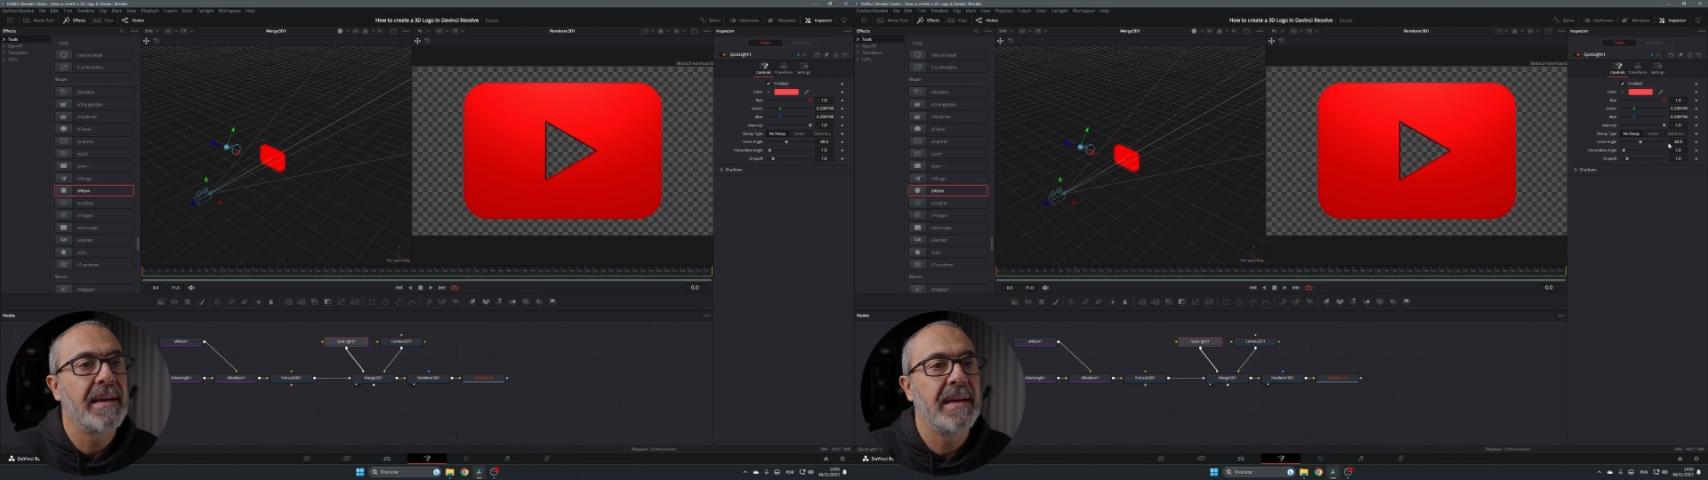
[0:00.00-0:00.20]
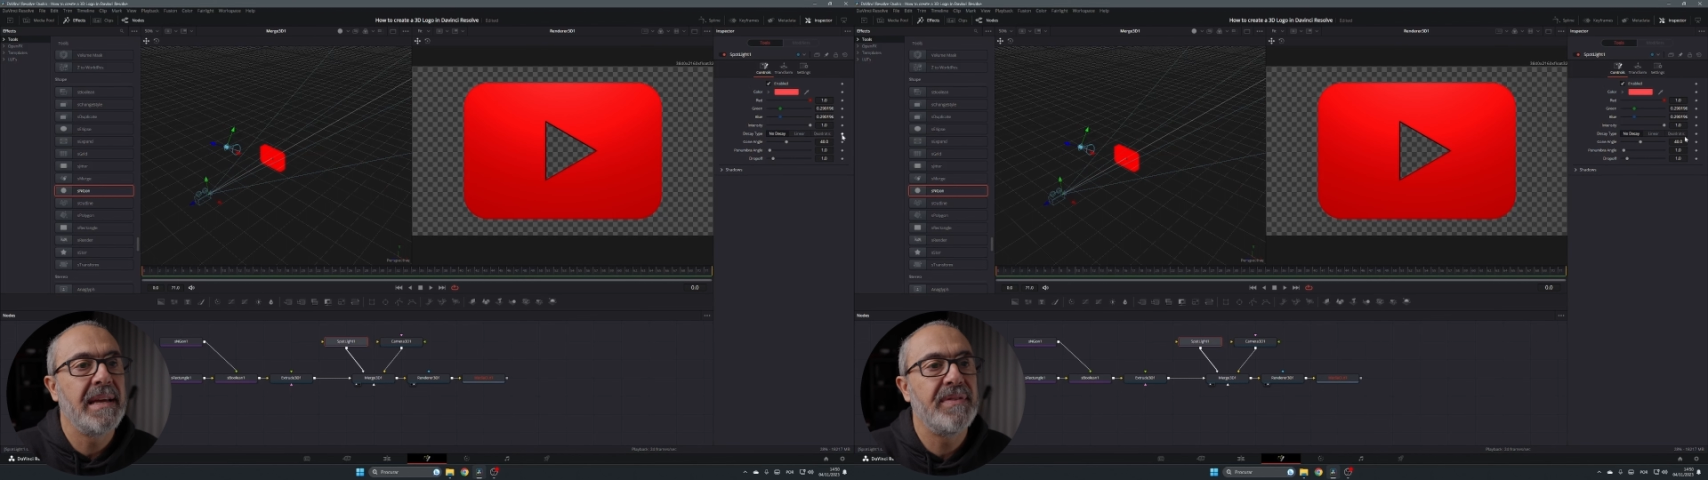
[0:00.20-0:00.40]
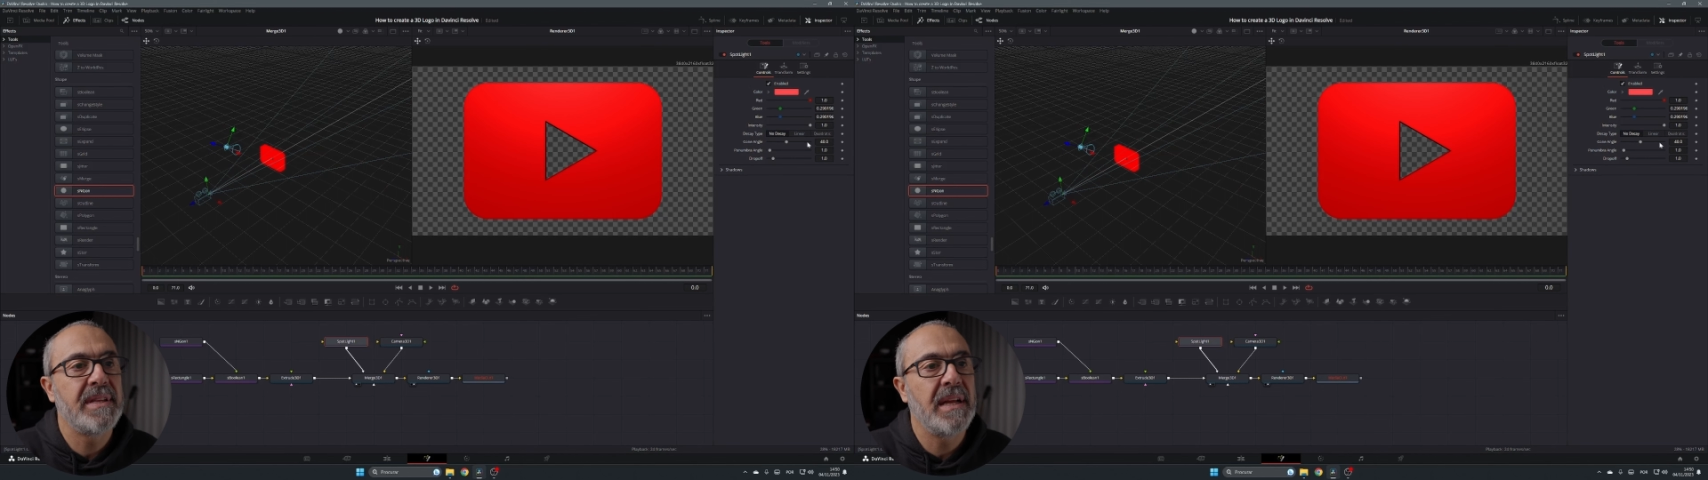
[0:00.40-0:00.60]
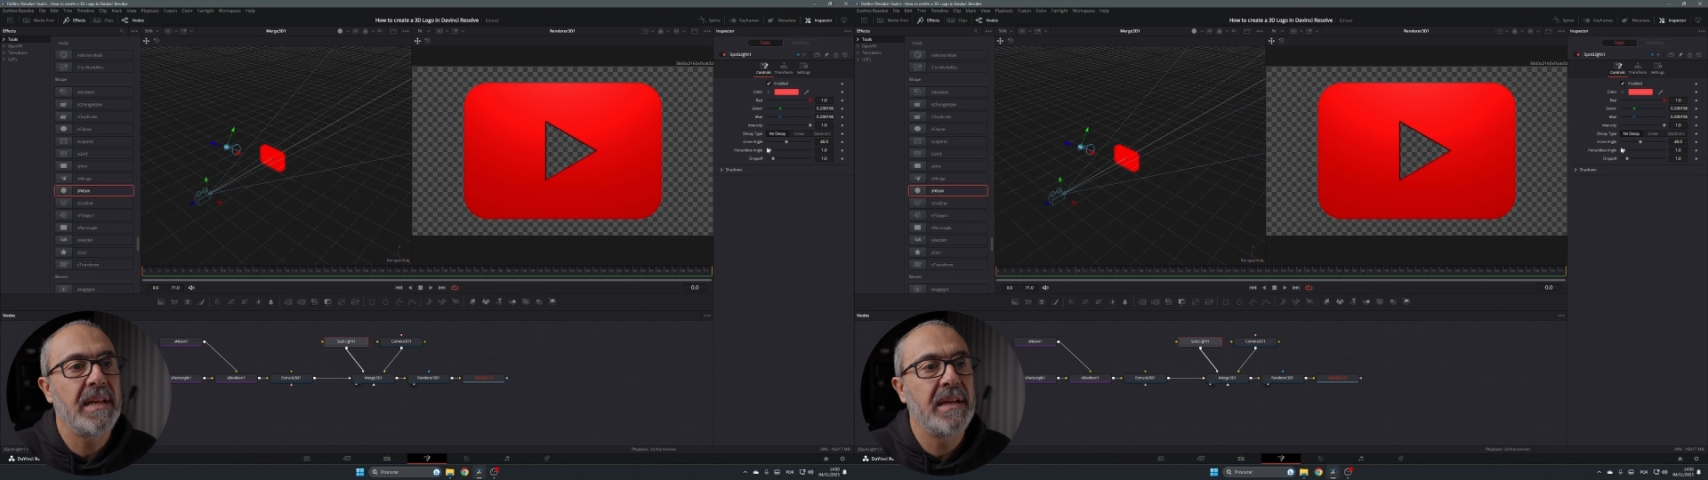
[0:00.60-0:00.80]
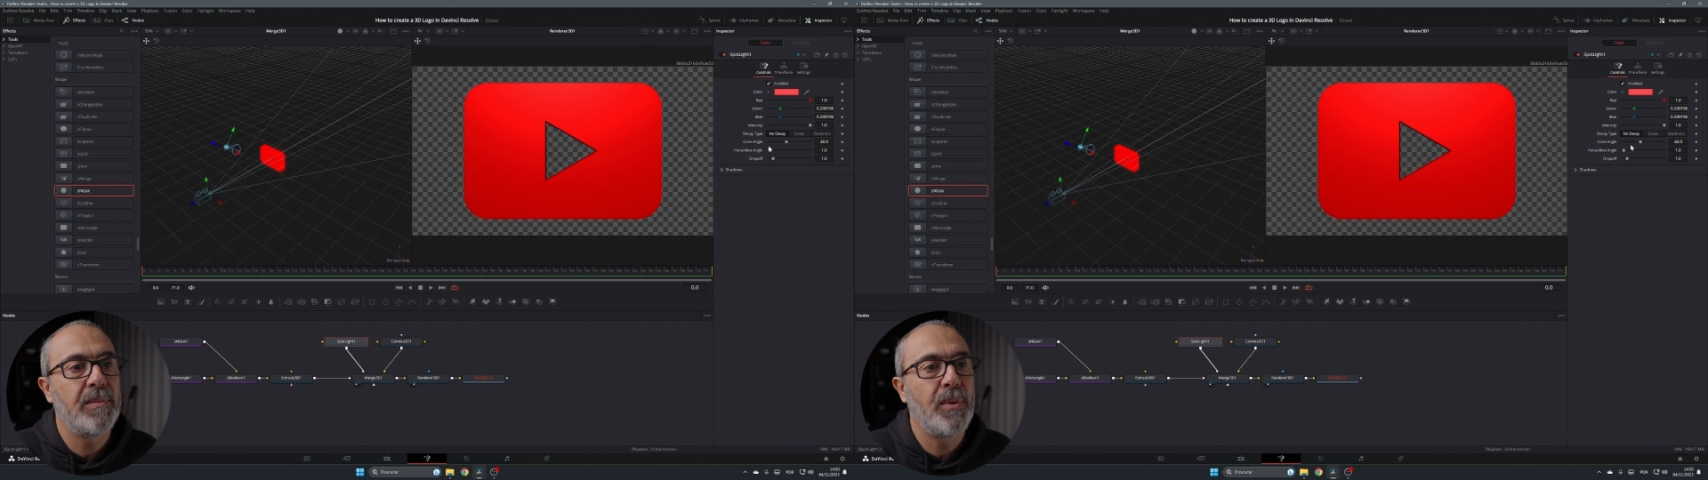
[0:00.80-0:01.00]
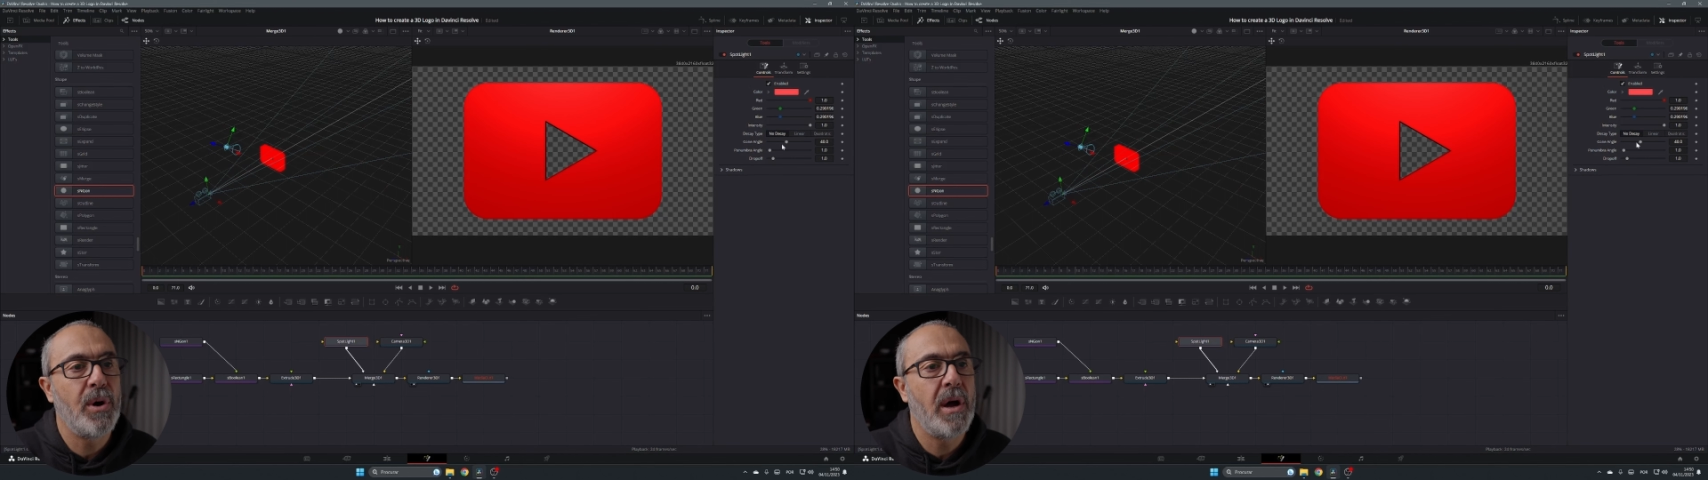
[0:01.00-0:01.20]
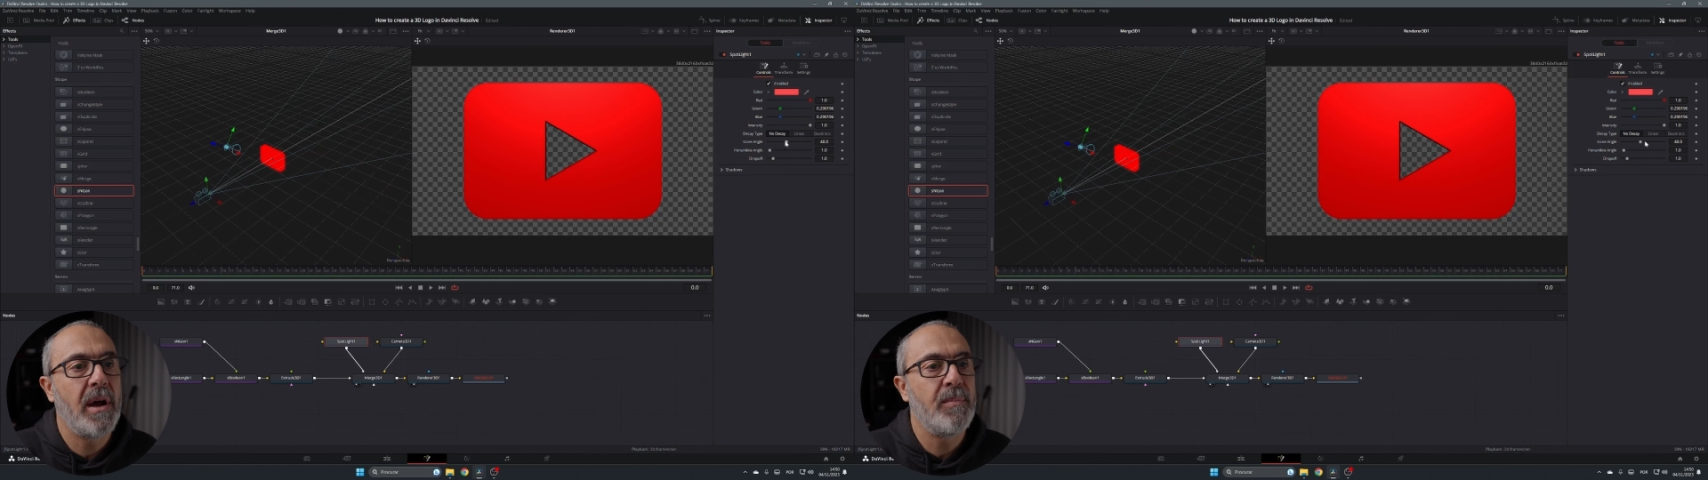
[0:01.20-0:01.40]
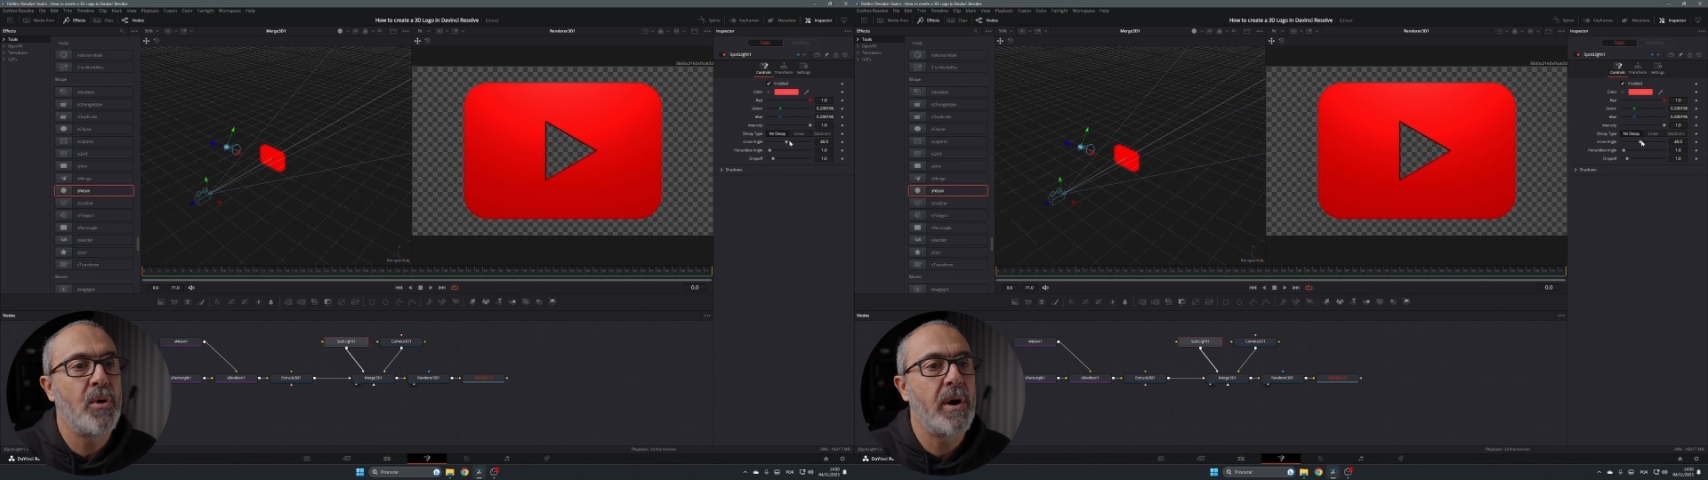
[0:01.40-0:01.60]
give it a little
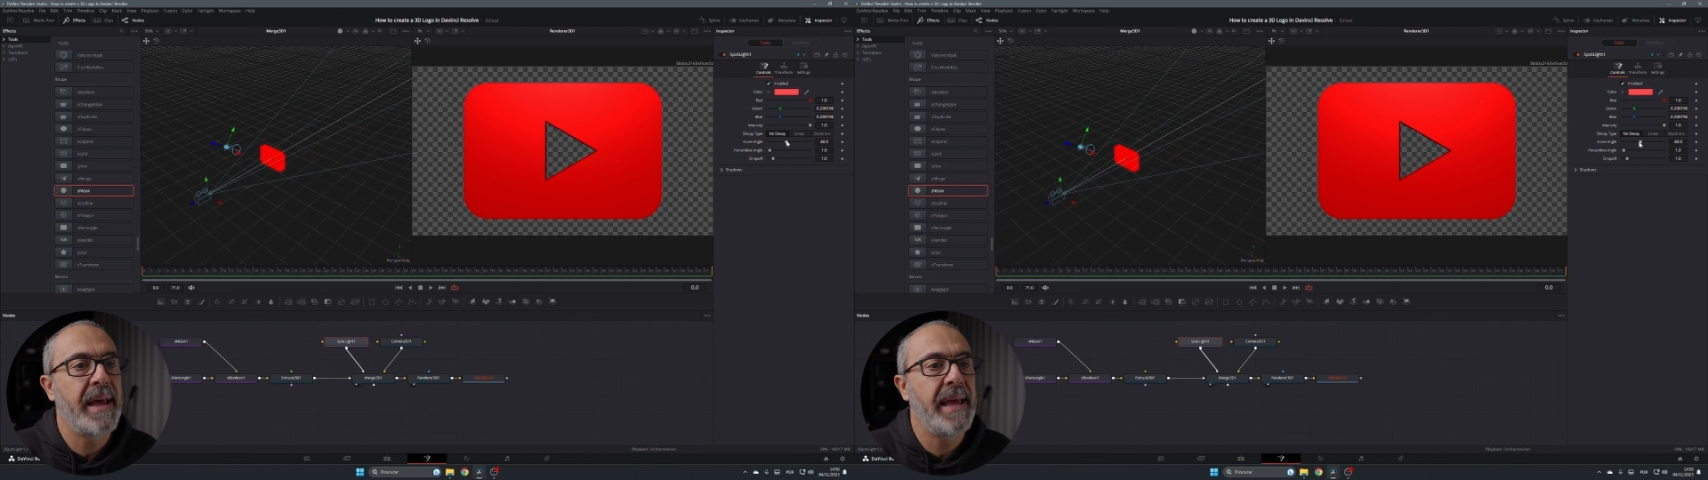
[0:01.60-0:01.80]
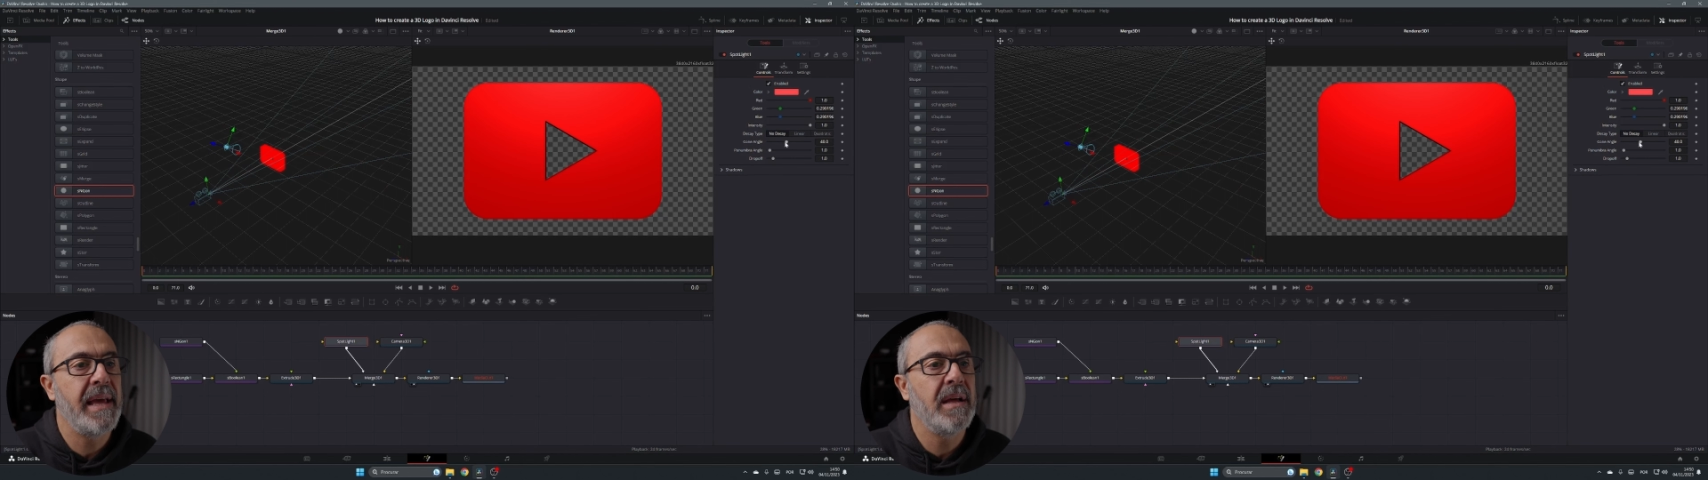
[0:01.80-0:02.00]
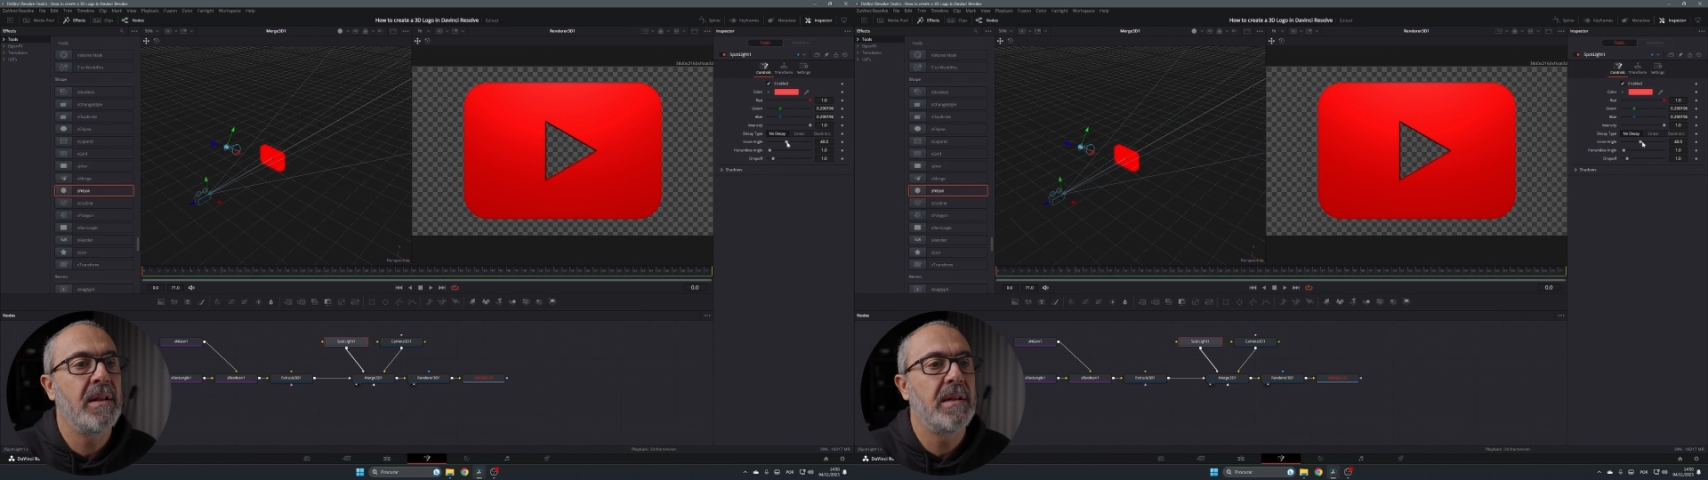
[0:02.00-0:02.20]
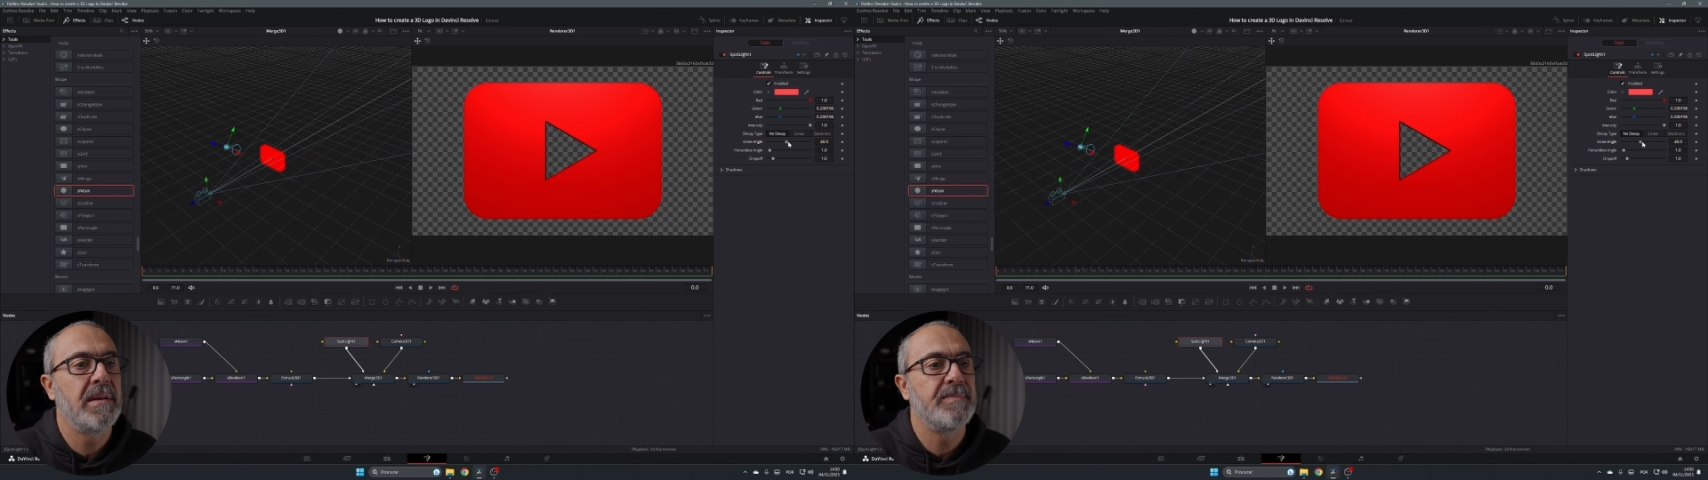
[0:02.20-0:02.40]
more angle.